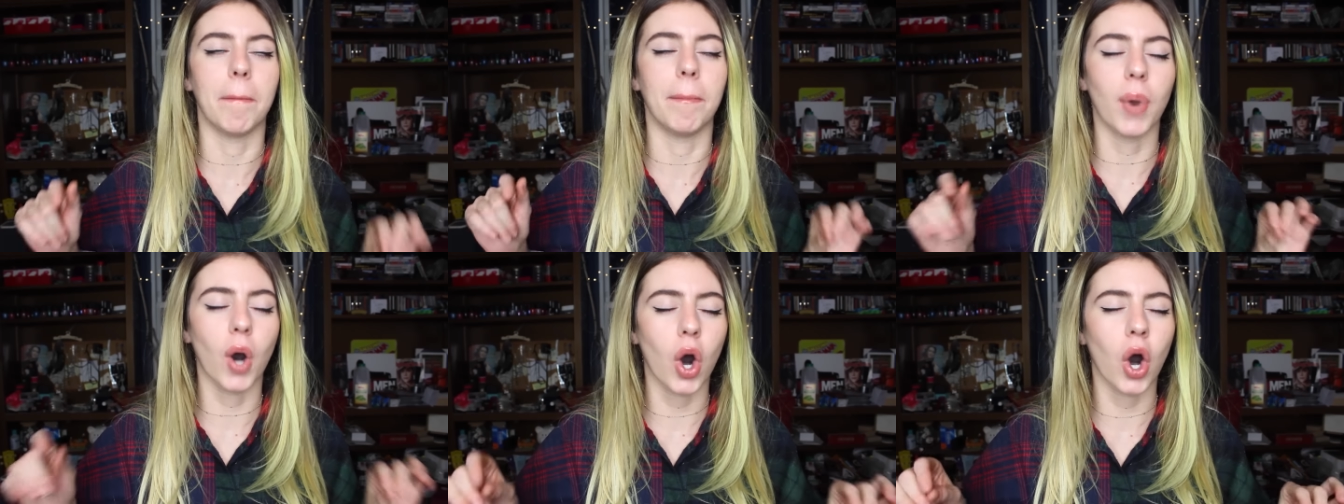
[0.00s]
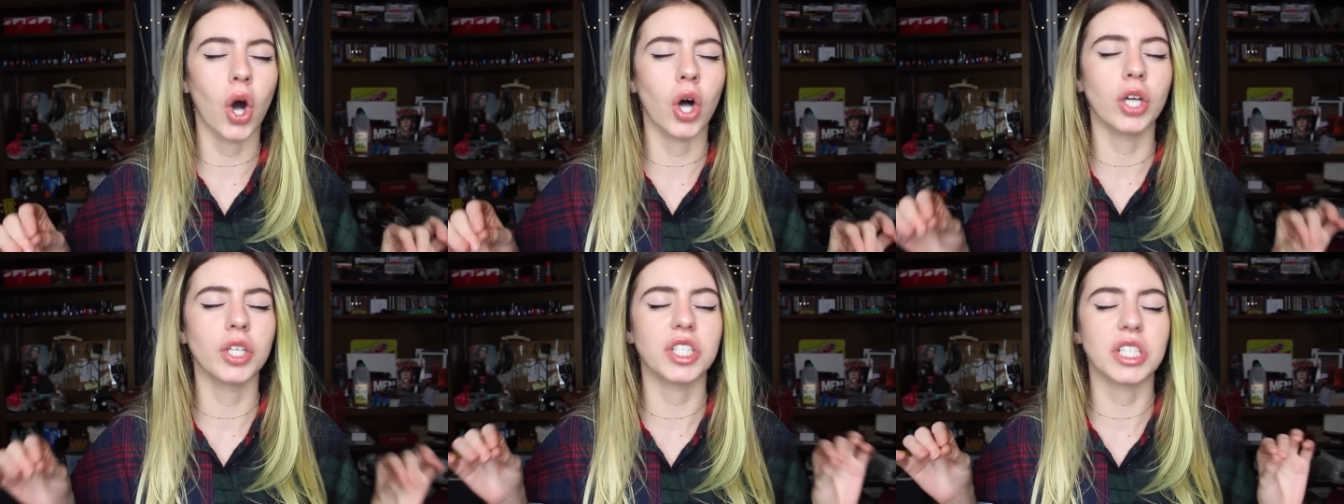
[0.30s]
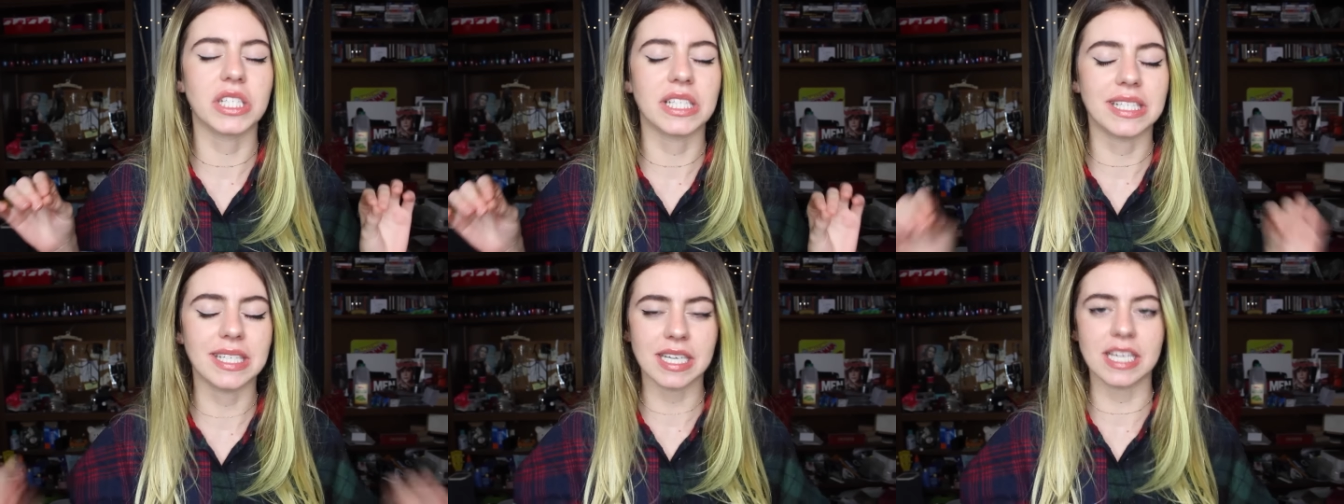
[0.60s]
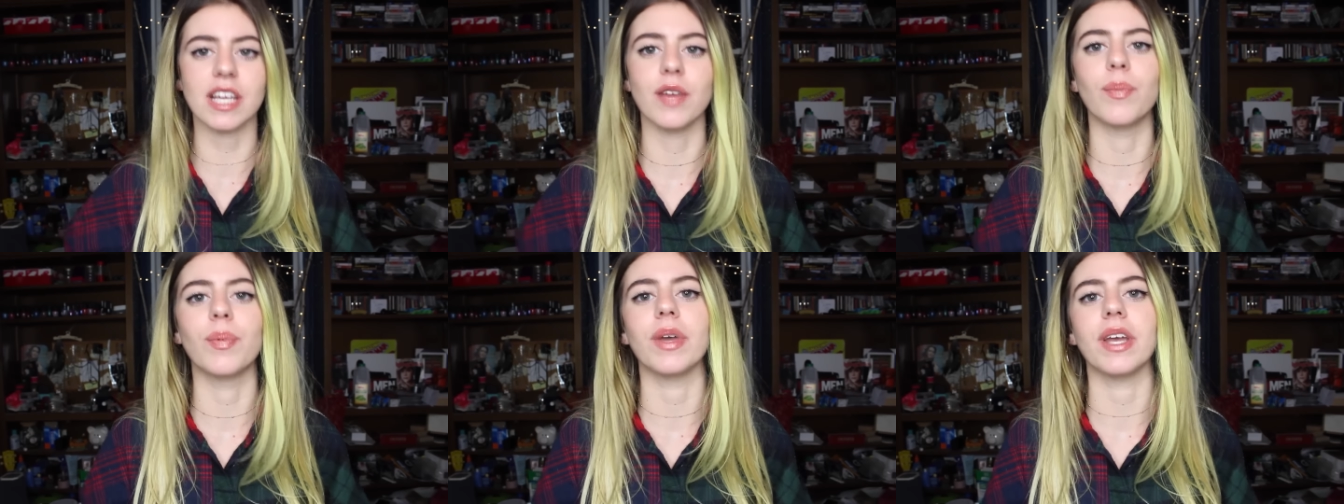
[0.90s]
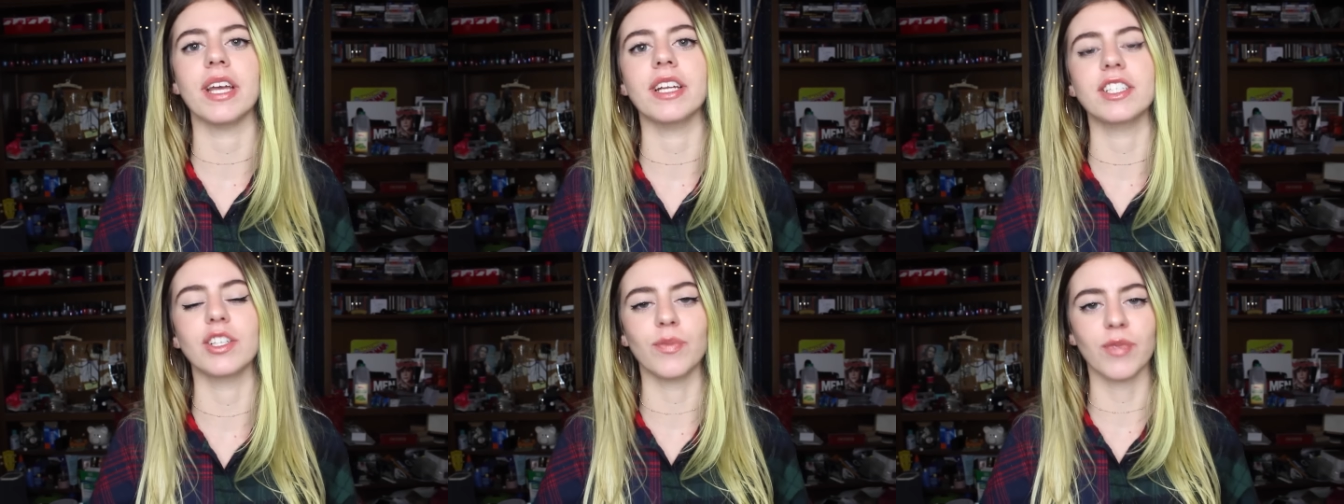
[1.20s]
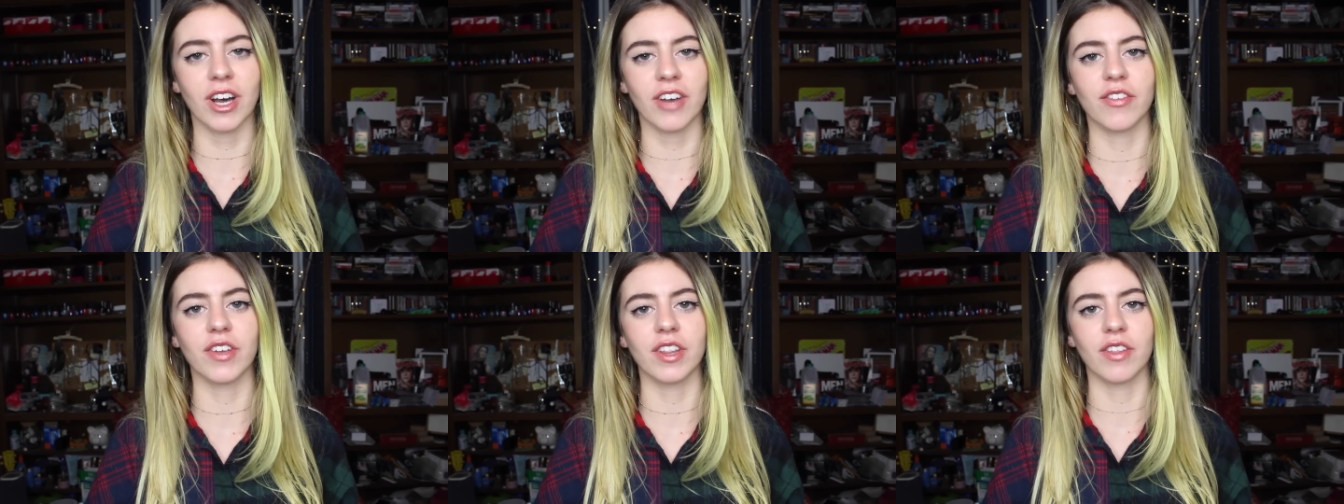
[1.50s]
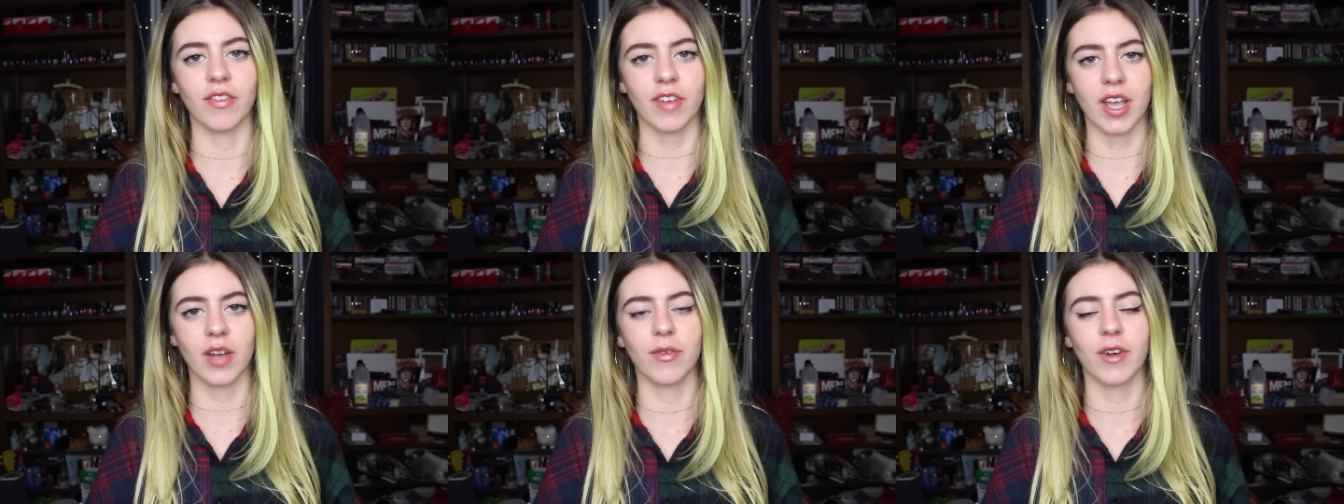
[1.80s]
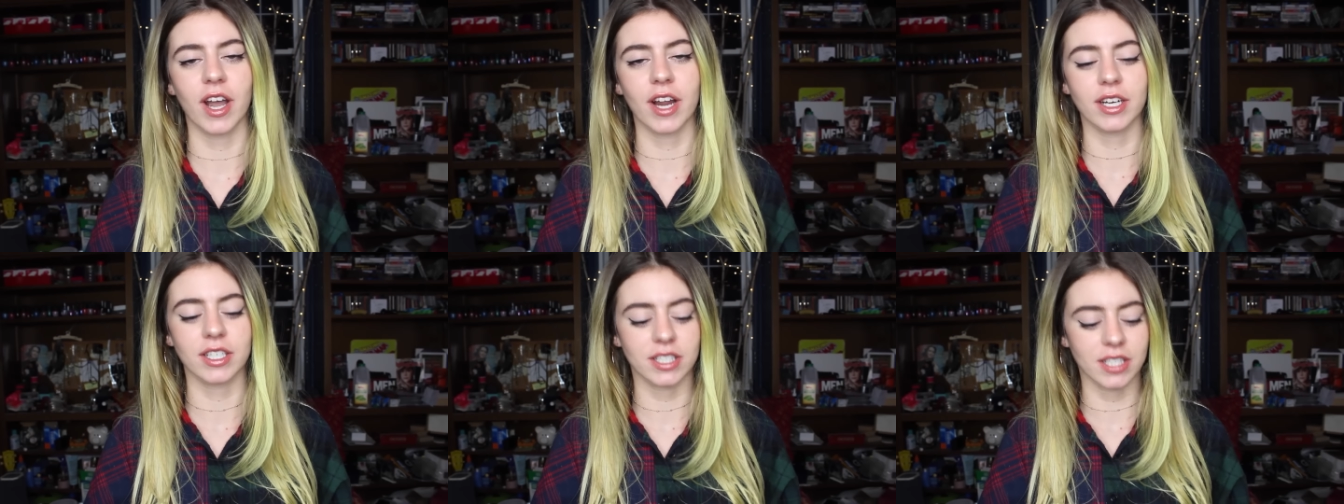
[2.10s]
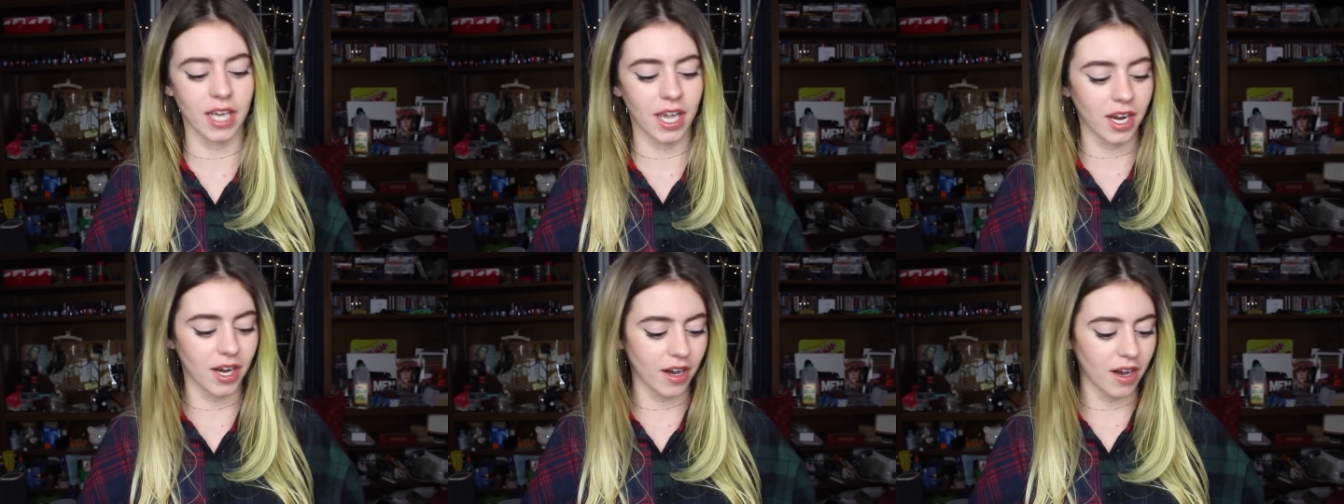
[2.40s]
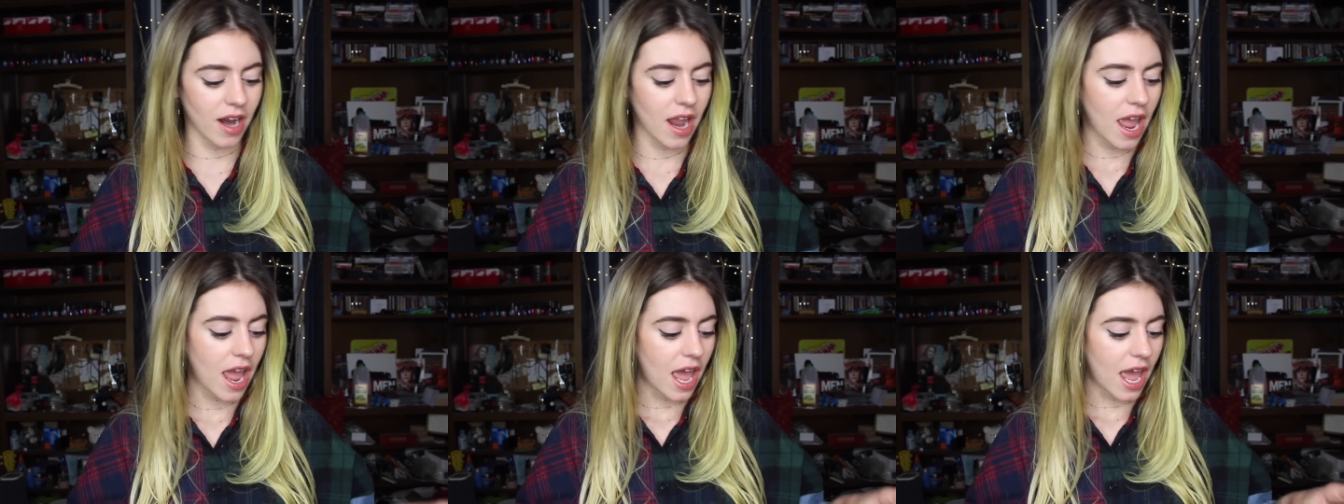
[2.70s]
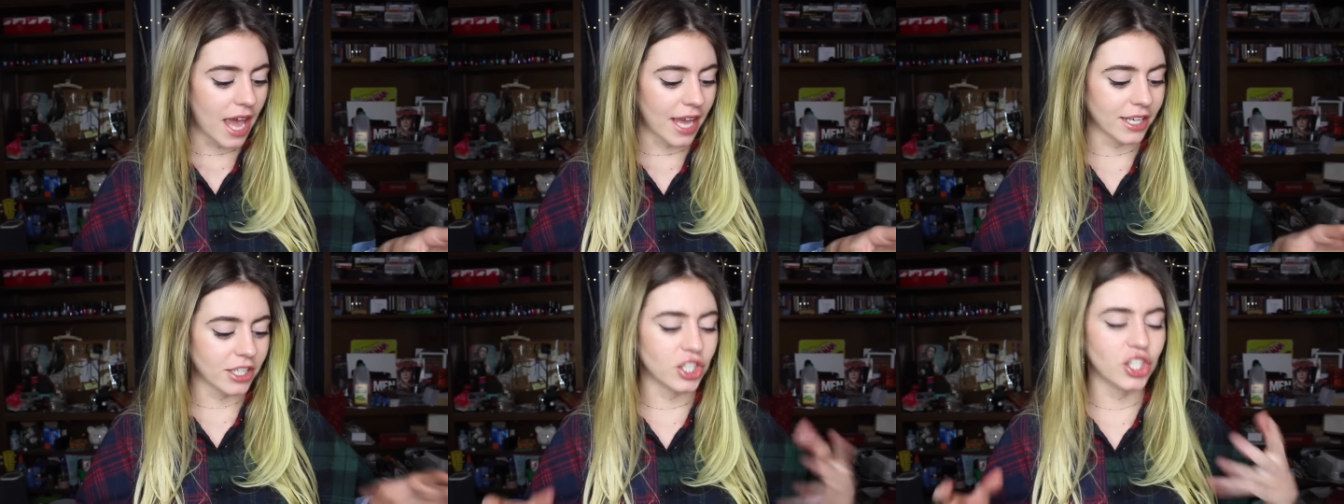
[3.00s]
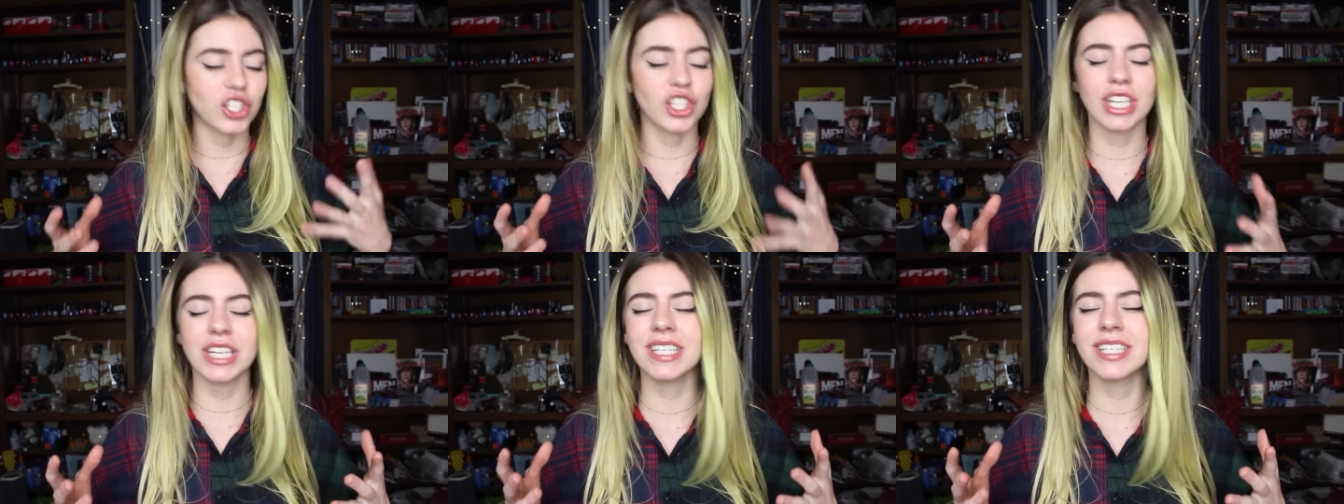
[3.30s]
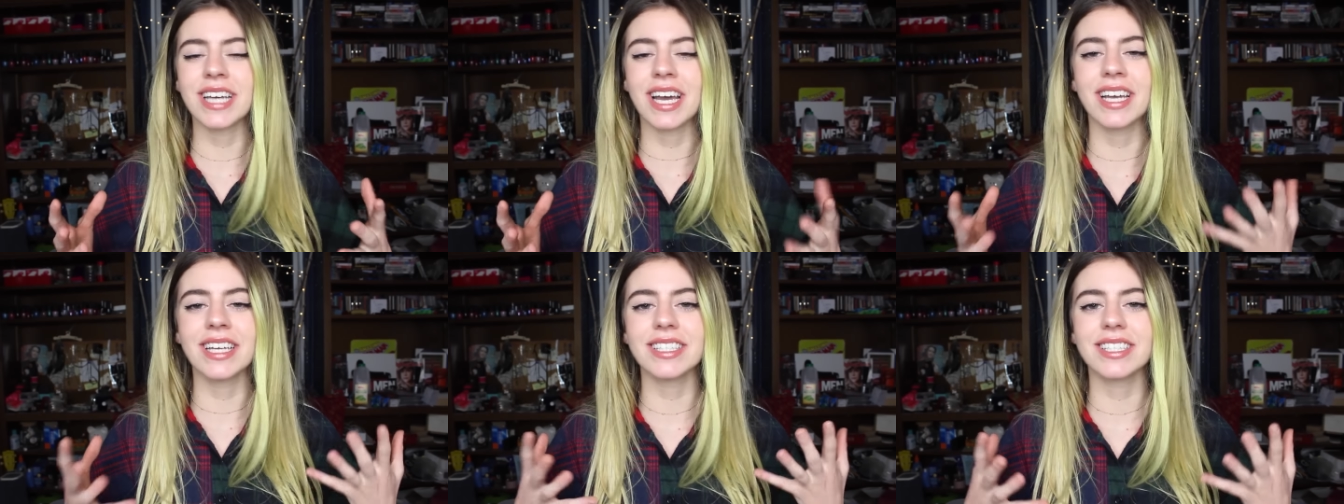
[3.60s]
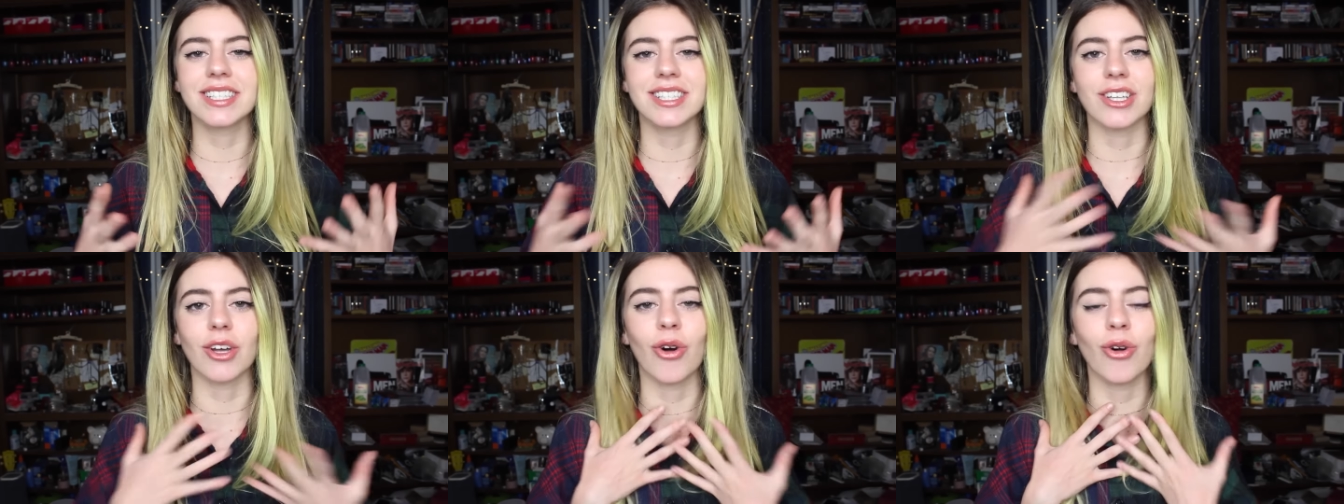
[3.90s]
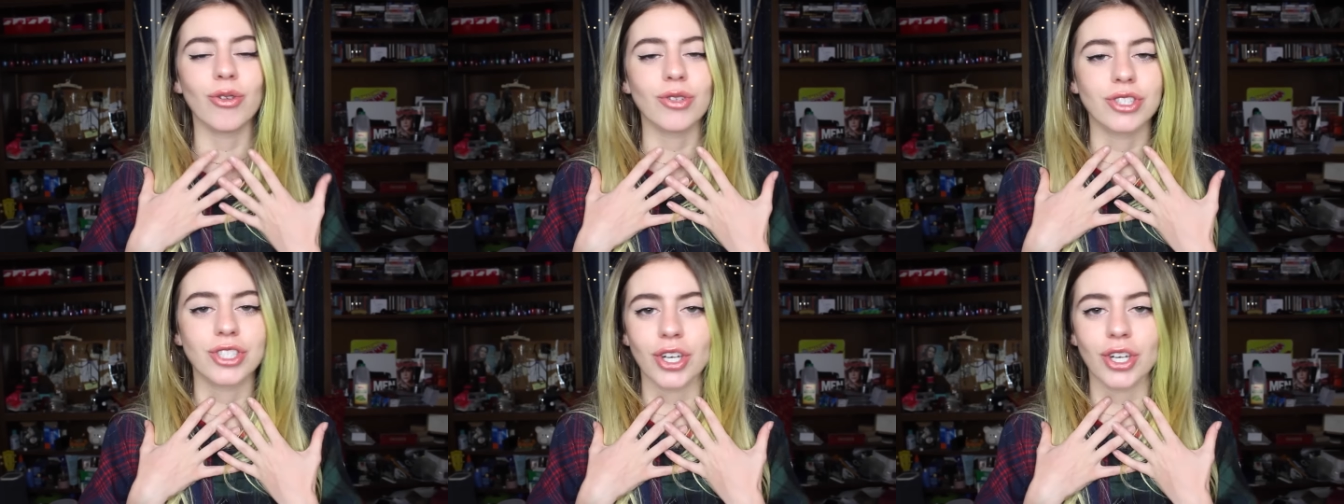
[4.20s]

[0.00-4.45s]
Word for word: balls deep into Buffy the Vampire Slayer, and she does the whole